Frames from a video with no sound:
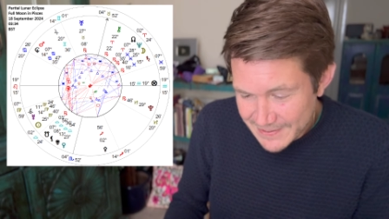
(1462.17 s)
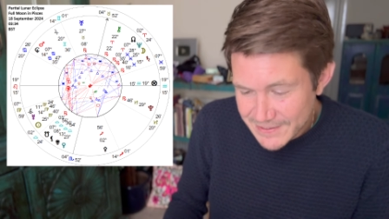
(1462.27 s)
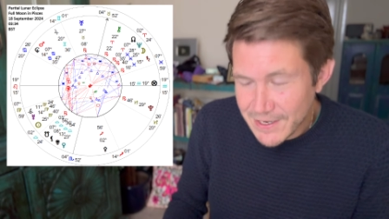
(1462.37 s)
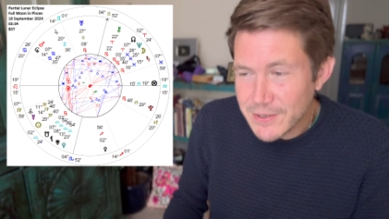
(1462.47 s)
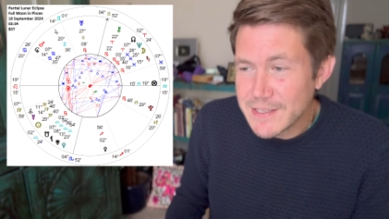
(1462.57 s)

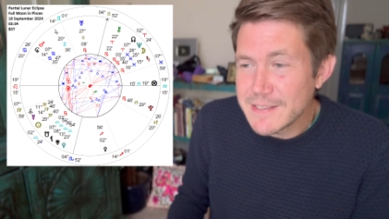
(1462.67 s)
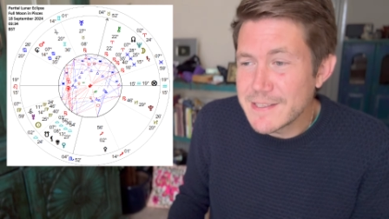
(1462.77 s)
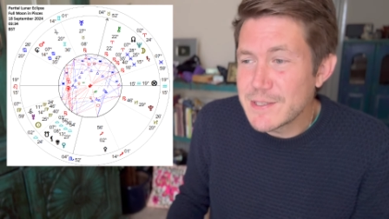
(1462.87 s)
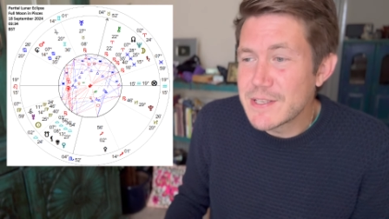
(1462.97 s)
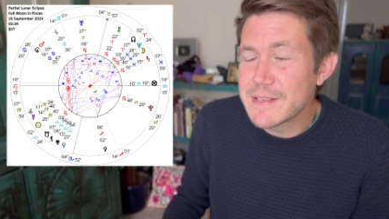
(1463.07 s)
So this
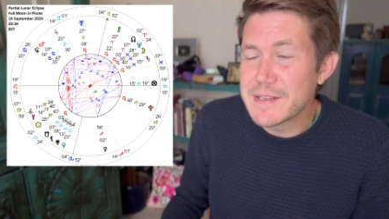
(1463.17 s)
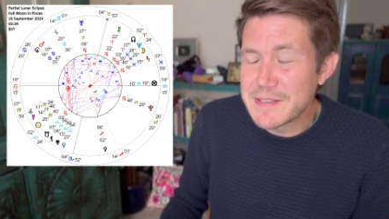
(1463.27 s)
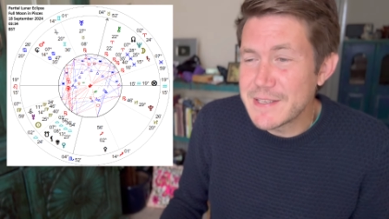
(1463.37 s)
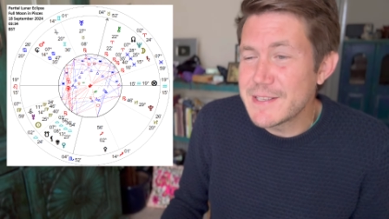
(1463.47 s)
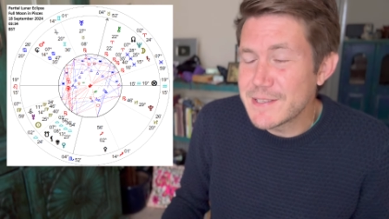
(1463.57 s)
is,
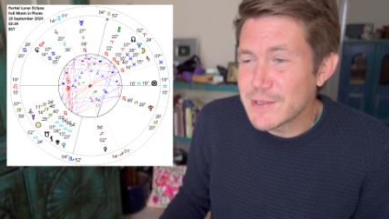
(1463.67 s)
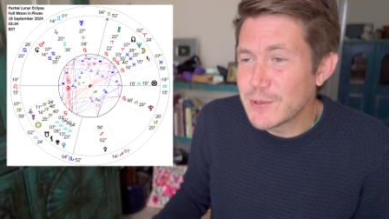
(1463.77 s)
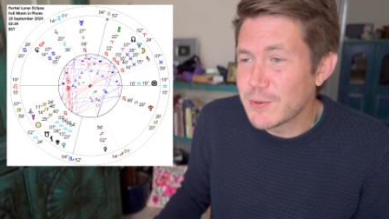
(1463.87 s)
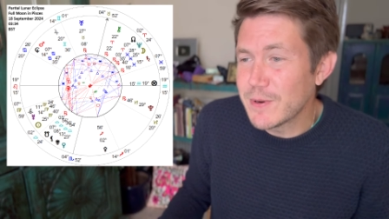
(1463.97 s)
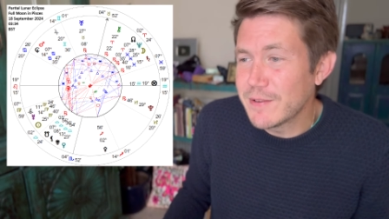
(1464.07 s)
this is a
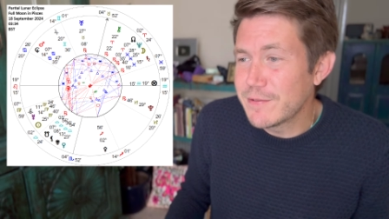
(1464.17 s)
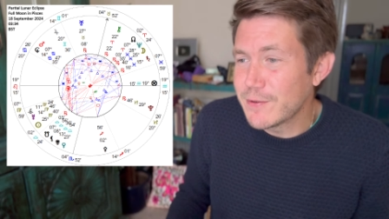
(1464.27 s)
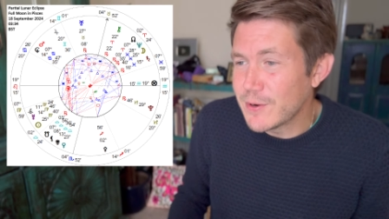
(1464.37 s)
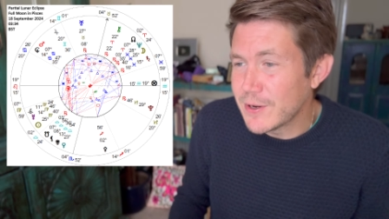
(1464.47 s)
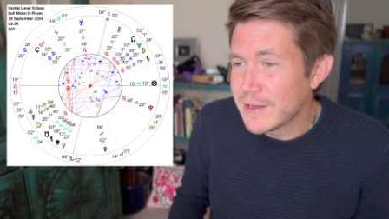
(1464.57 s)
good one
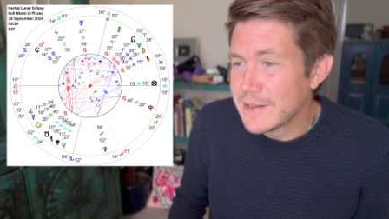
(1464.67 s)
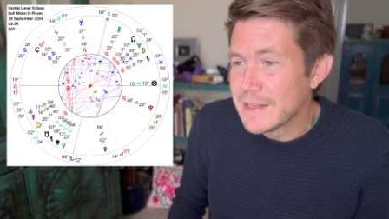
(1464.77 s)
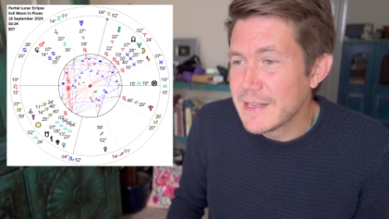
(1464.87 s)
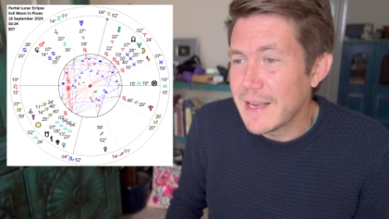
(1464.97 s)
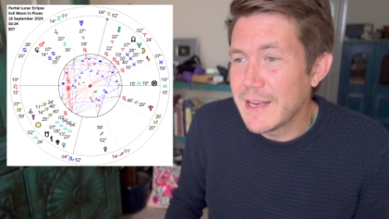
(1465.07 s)
for
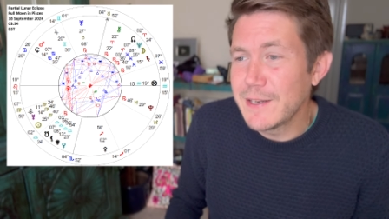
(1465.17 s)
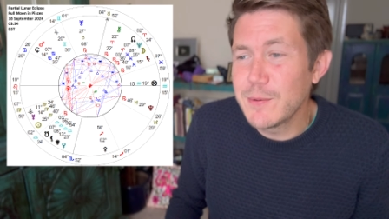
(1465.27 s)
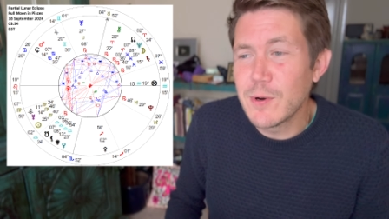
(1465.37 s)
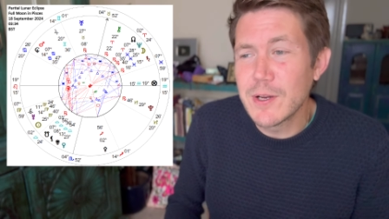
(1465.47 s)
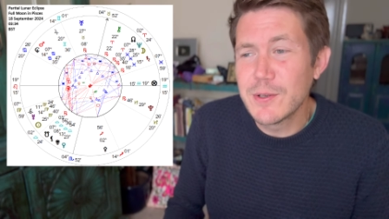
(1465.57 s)

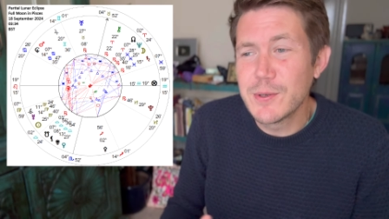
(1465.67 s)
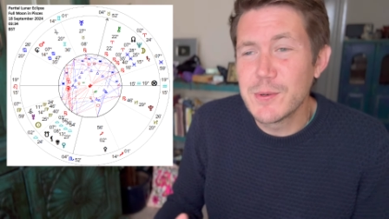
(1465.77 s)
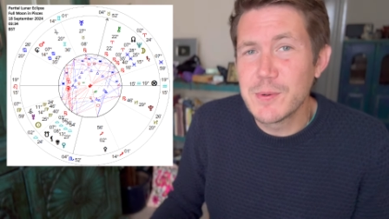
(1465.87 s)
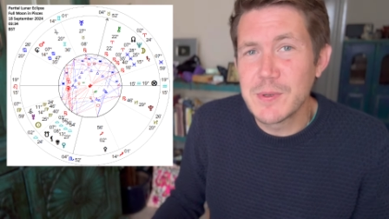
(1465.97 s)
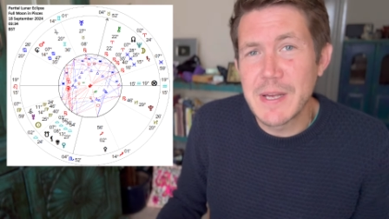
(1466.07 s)
anyone
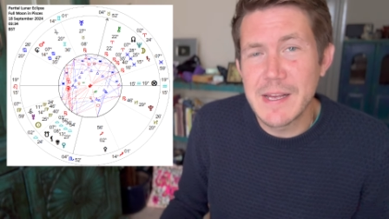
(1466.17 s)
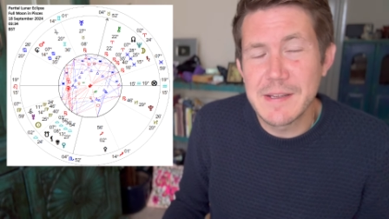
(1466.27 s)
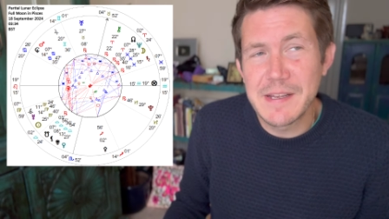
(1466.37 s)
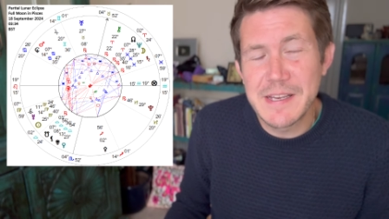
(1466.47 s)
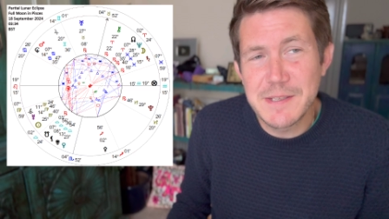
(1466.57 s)
who
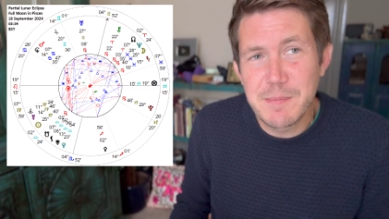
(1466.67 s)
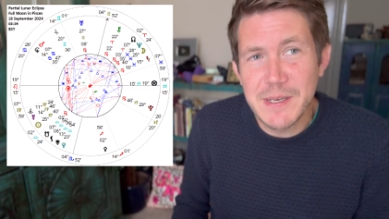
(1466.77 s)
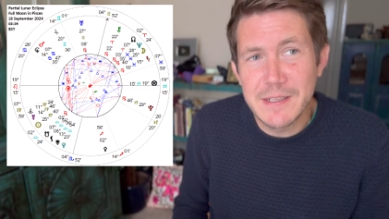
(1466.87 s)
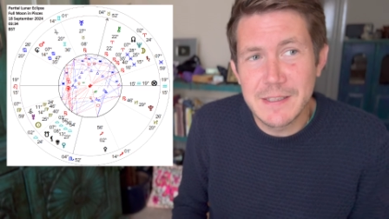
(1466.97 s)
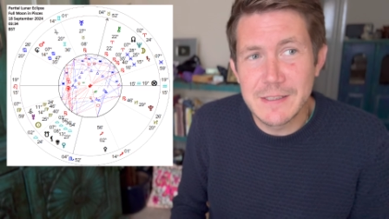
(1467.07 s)
has
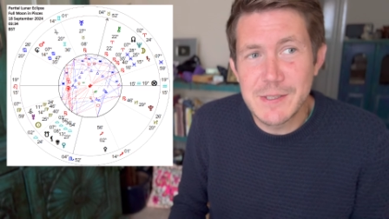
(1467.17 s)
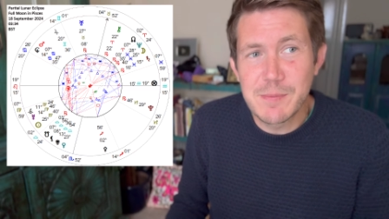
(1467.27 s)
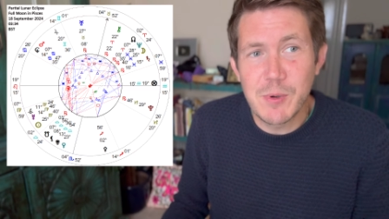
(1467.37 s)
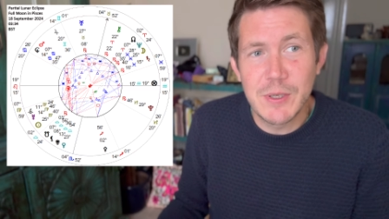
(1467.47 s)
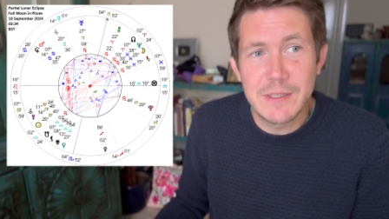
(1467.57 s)
been a little
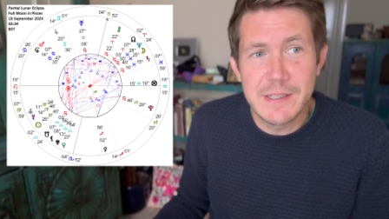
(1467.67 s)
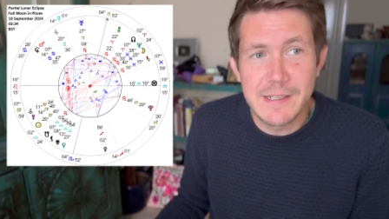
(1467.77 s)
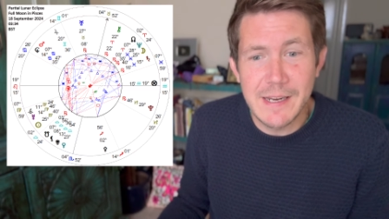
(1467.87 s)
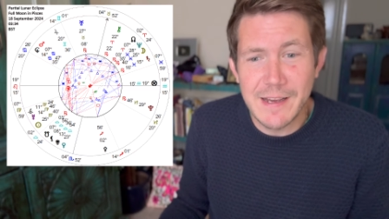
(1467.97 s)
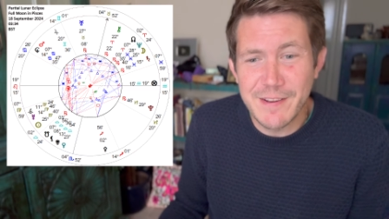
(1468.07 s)
spoiled in
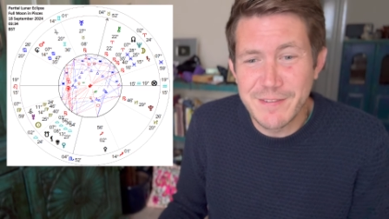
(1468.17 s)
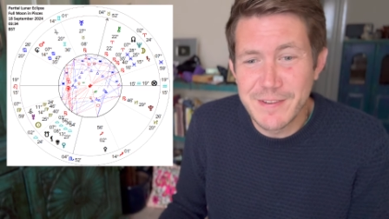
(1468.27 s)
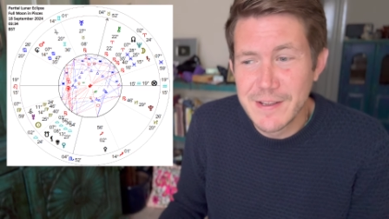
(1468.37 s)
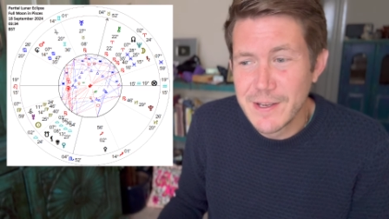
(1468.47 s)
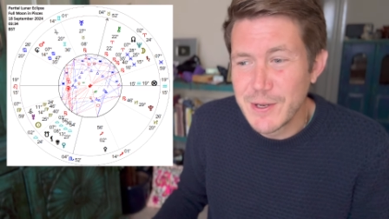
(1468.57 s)
life,
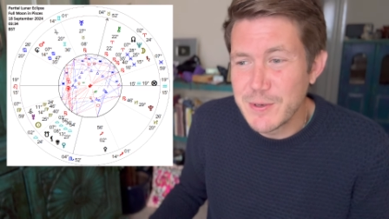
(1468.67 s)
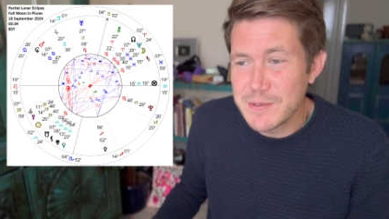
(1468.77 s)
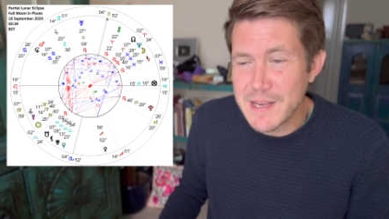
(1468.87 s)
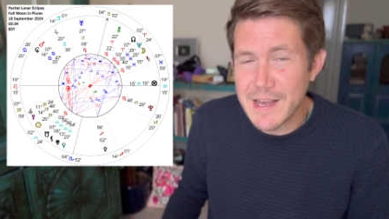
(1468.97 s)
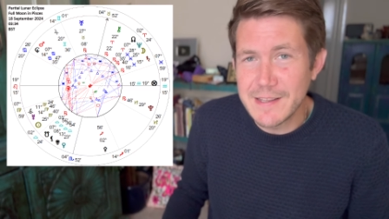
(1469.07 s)

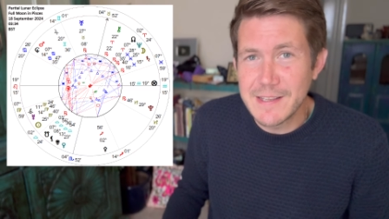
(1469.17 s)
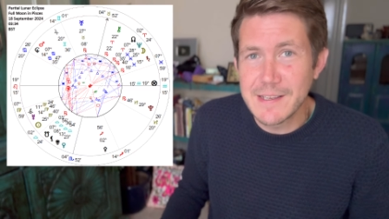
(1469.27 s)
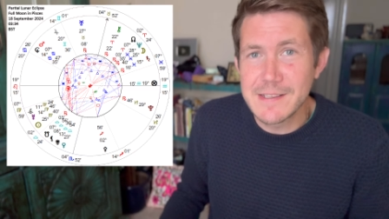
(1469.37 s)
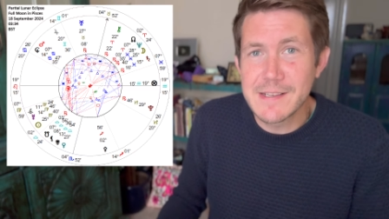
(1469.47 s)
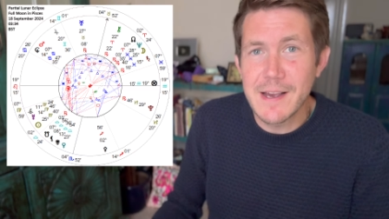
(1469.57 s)
who's had
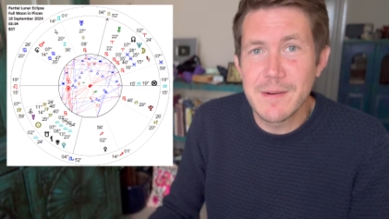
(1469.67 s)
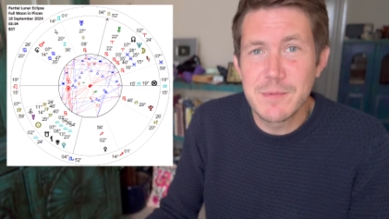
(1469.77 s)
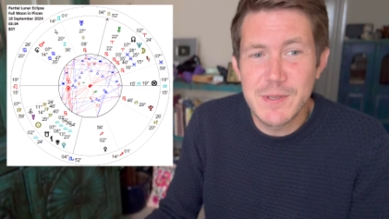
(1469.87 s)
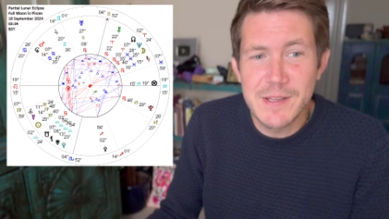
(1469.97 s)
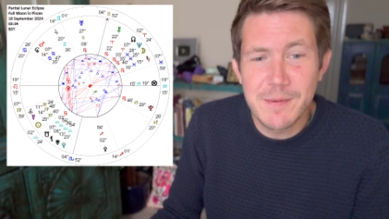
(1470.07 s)
things come
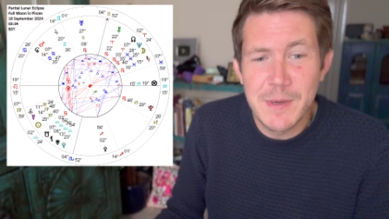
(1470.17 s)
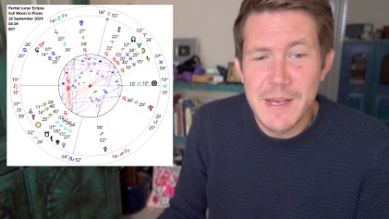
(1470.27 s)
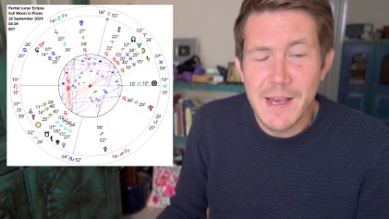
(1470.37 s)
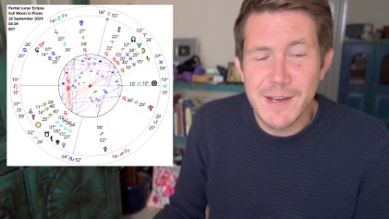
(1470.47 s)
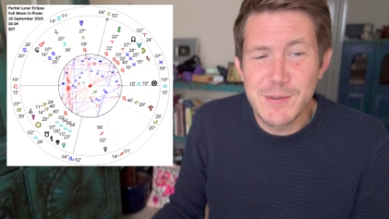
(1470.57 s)
to them
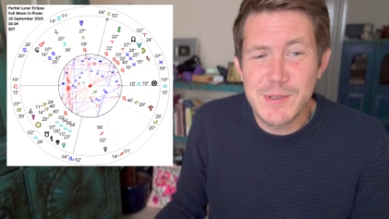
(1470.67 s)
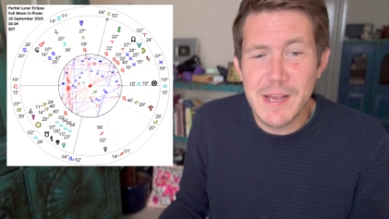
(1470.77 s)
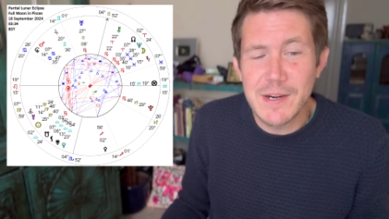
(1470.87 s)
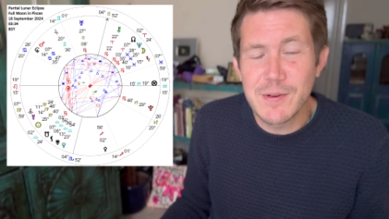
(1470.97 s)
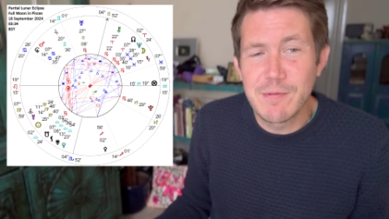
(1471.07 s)
and who's
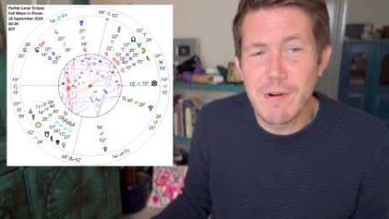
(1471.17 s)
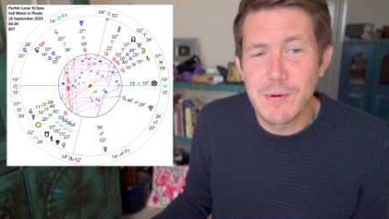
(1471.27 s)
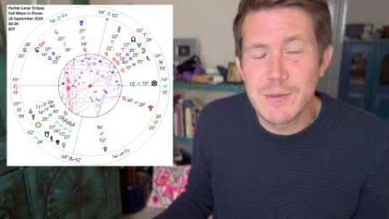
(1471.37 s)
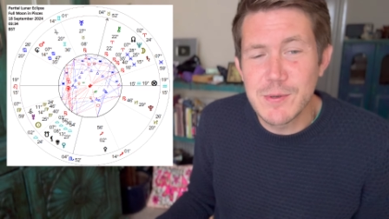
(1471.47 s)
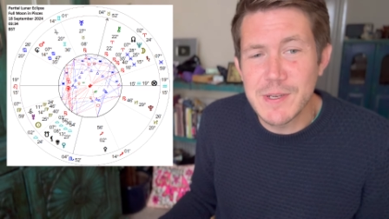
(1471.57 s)
kind of
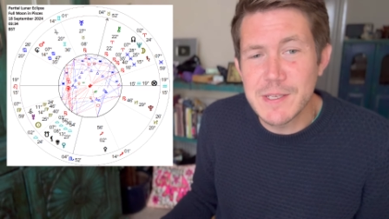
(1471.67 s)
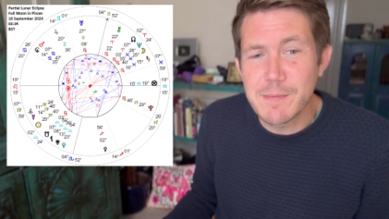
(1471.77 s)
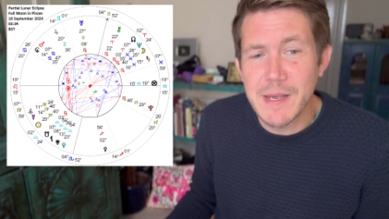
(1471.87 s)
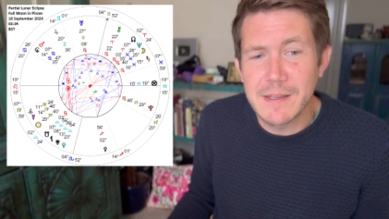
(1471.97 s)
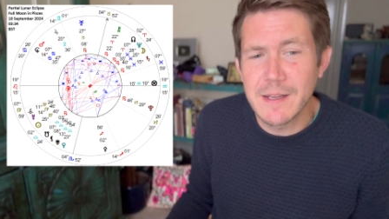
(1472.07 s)
grown to
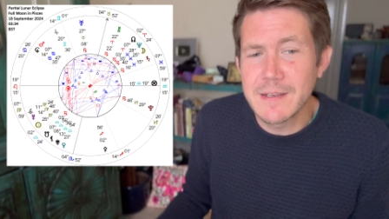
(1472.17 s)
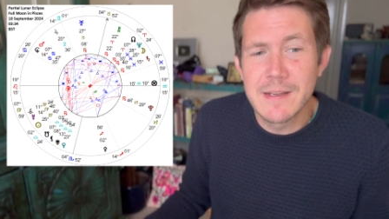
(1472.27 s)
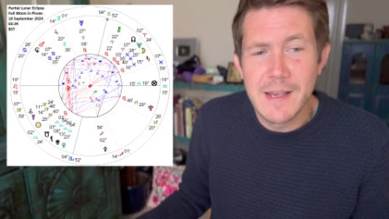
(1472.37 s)
expect that